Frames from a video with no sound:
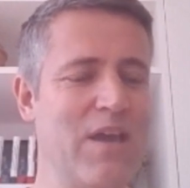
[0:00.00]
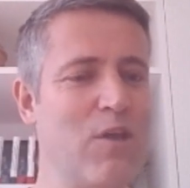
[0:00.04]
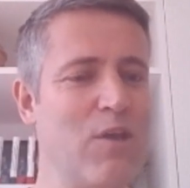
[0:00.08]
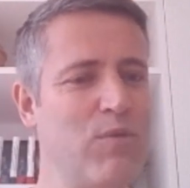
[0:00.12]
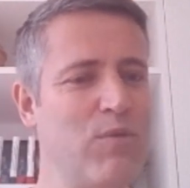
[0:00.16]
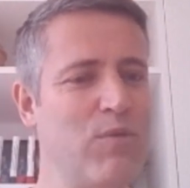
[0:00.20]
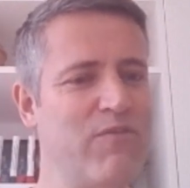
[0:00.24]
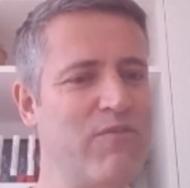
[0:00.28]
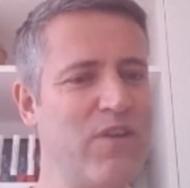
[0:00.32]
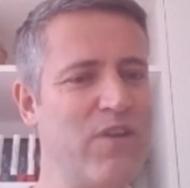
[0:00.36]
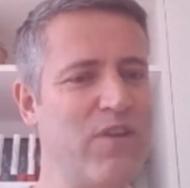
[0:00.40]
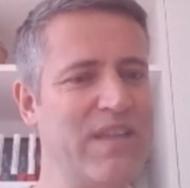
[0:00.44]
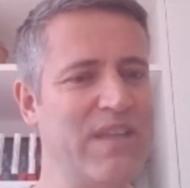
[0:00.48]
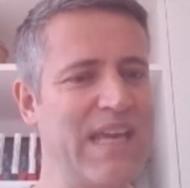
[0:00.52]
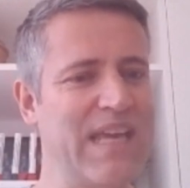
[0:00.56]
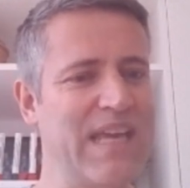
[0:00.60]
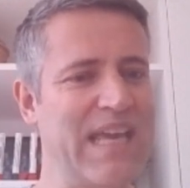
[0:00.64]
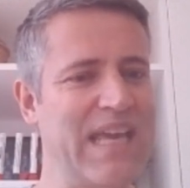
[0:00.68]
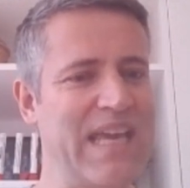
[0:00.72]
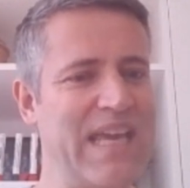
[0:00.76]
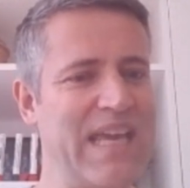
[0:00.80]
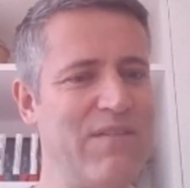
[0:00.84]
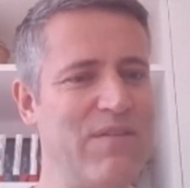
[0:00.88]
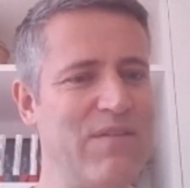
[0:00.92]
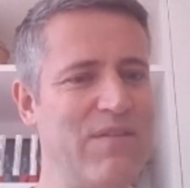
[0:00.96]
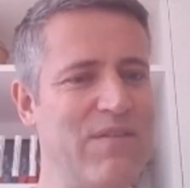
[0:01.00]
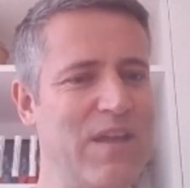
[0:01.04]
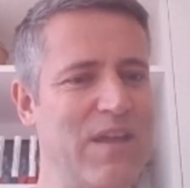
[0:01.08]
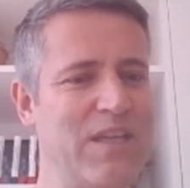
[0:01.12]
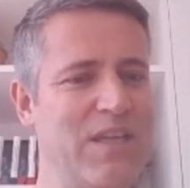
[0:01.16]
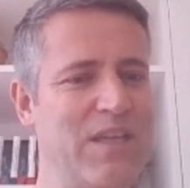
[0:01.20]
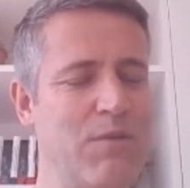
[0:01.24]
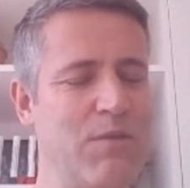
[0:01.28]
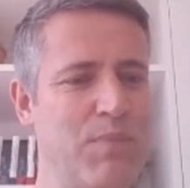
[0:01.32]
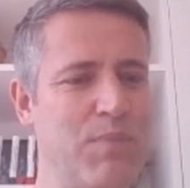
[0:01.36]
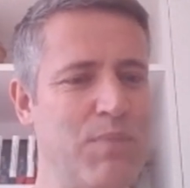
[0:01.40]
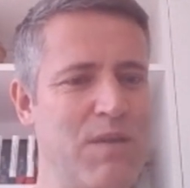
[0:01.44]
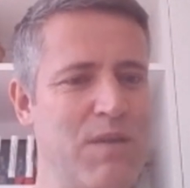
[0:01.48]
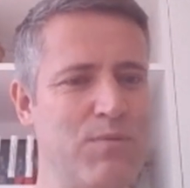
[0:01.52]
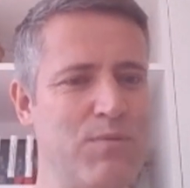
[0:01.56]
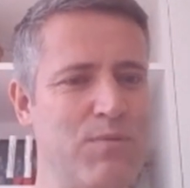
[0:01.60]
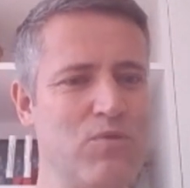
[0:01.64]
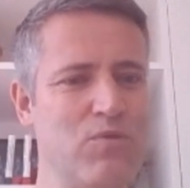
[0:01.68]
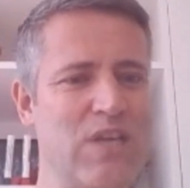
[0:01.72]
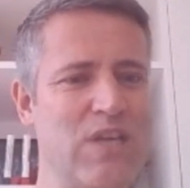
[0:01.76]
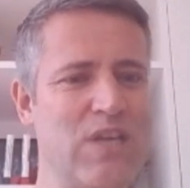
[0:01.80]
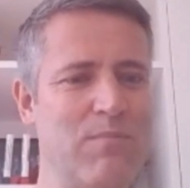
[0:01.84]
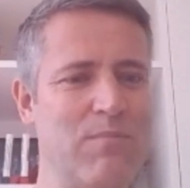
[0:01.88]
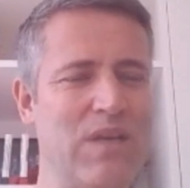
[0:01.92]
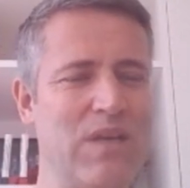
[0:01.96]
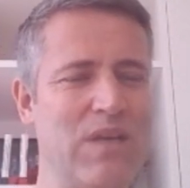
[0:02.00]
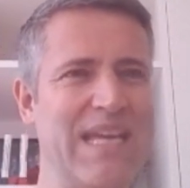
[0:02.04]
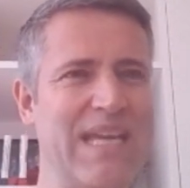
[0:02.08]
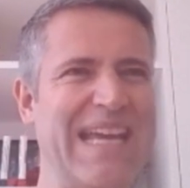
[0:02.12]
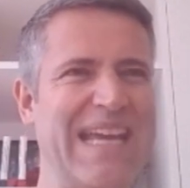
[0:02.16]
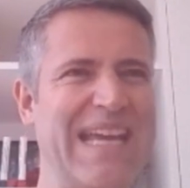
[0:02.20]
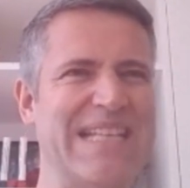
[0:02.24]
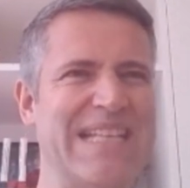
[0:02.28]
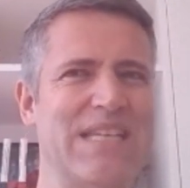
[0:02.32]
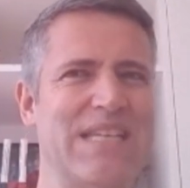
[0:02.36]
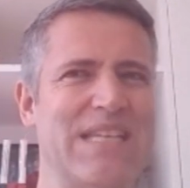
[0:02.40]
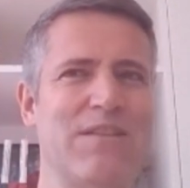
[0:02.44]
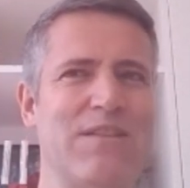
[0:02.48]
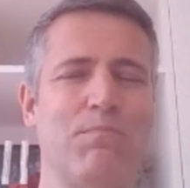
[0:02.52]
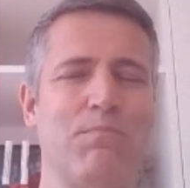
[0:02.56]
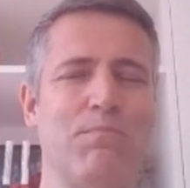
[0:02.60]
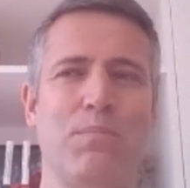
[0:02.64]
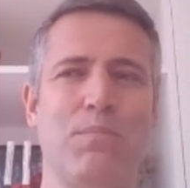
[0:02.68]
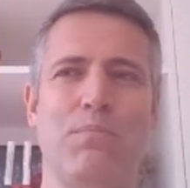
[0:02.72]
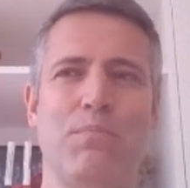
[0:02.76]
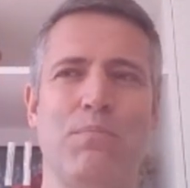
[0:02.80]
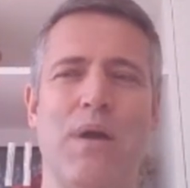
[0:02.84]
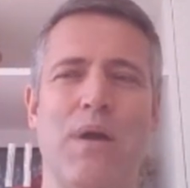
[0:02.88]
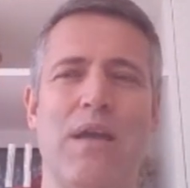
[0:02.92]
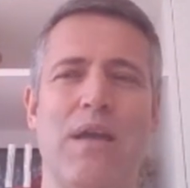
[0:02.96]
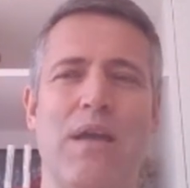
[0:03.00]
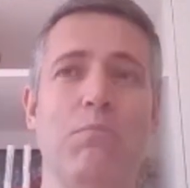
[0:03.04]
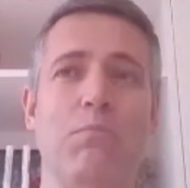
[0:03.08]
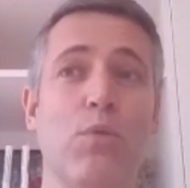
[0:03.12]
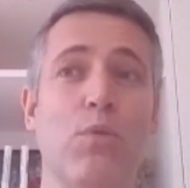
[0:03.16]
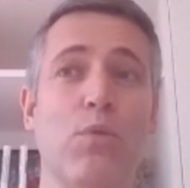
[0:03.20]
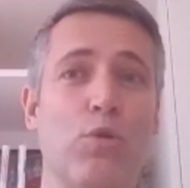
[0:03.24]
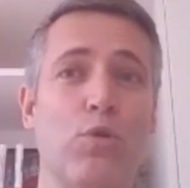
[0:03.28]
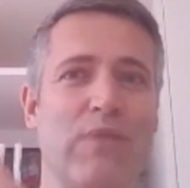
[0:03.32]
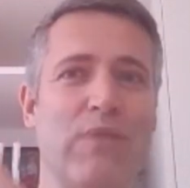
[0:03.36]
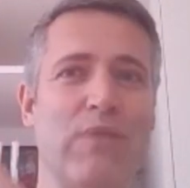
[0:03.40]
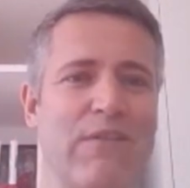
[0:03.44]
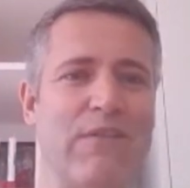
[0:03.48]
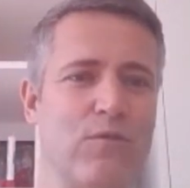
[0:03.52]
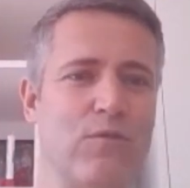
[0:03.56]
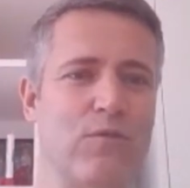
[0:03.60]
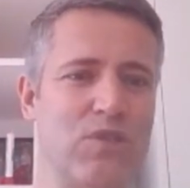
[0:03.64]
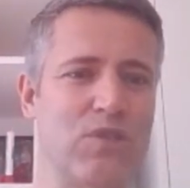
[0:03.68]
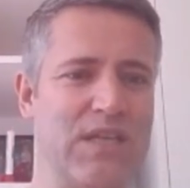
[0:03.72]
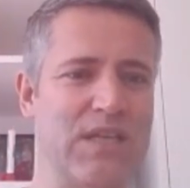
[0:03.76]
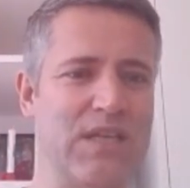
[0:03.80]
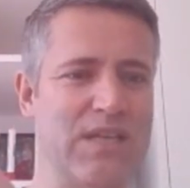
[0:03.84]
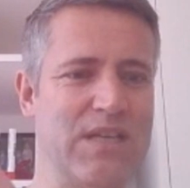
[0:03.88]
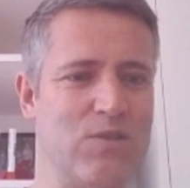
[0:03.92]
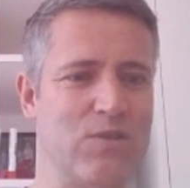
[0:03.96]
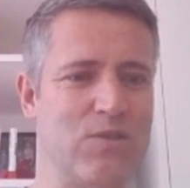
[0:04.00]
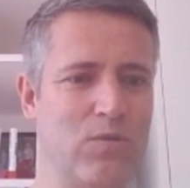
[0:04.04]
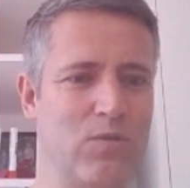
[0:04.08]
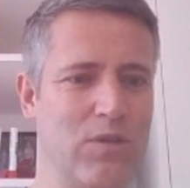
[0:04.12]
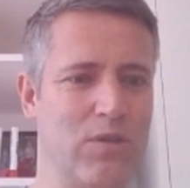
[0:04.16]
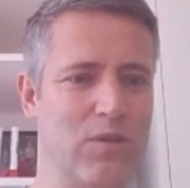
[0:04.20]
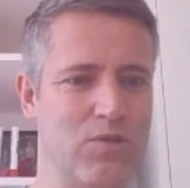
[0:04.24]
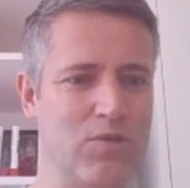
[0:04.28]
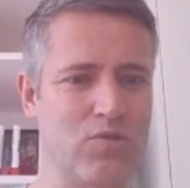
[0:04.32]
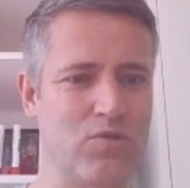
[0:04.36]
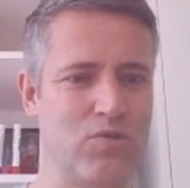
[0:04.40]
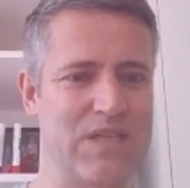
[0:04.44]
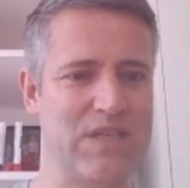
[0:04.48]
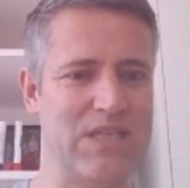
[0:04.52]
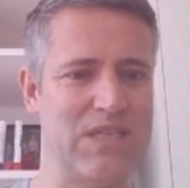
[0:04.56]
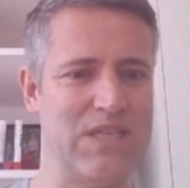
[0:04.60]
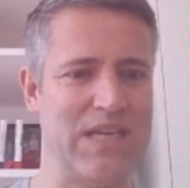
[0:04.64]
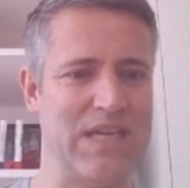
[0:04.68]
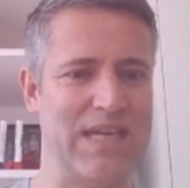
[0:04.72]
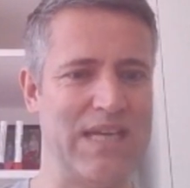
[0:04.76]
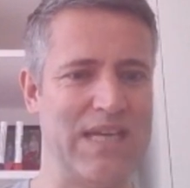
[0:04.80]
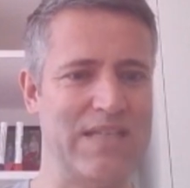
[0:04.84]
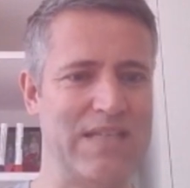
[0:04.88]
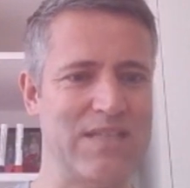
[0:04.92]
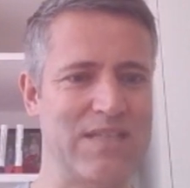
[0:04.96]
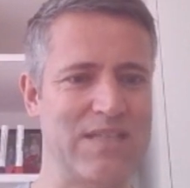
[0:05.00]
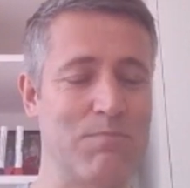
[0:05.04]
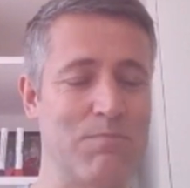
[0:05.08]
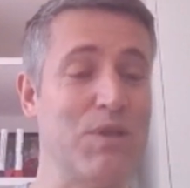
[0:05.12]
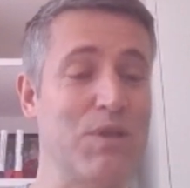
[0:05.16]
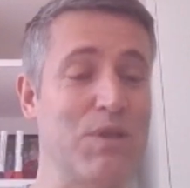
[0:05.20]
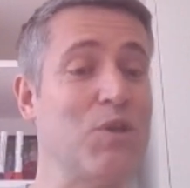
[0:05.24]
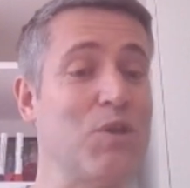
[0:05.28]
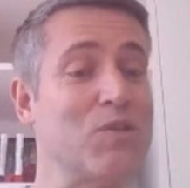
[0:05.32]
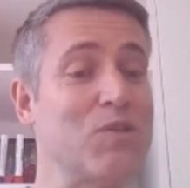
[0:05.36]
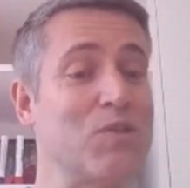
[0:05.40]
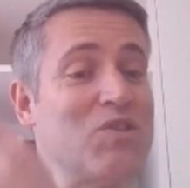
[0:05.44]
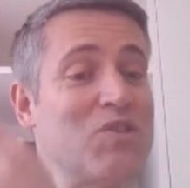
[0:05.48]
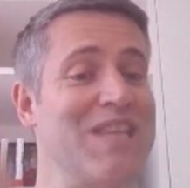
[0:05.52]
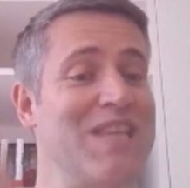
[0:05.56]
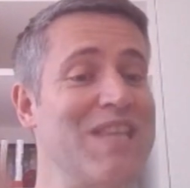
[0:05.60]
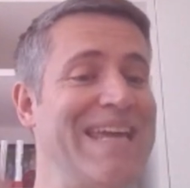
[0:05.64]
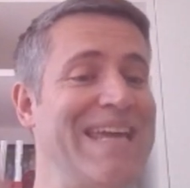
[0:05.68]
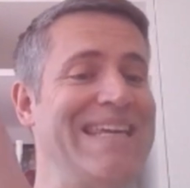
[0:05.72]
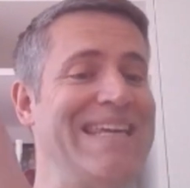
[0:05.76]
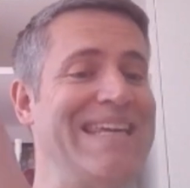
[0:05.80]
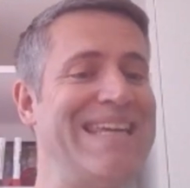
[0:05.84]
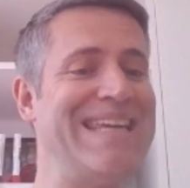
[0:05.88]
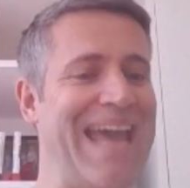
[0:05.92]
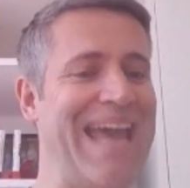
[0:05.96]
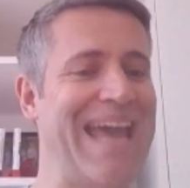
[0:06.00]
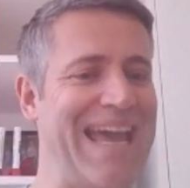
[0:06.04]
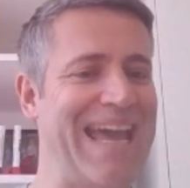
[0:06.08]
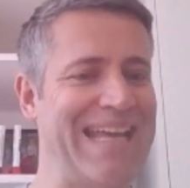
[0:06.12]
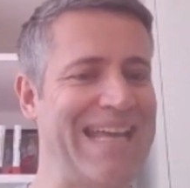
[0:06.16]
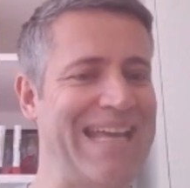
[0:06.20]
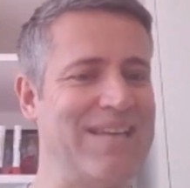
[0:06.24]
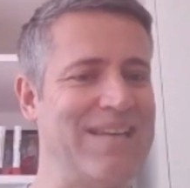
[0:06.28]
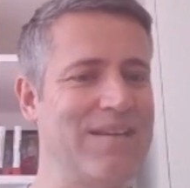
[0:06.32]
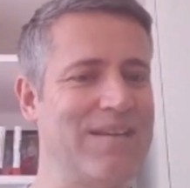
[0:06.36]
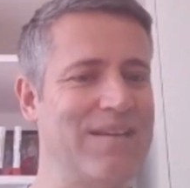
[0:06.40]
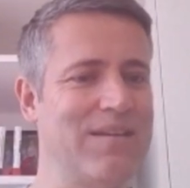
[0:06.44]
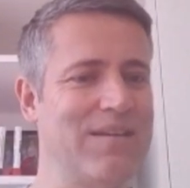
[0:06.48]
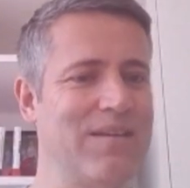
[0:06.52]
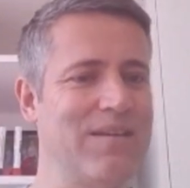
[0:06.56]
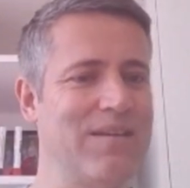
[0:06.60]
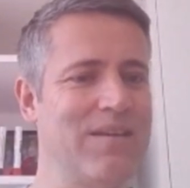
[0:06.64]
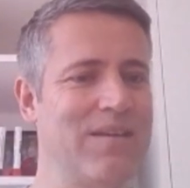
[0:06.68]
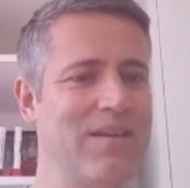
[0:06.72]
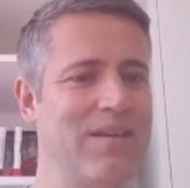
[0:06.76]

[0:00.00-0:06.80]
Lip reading: We find that people generally, instead of buying more raffle tickets or lottery tickets because they can,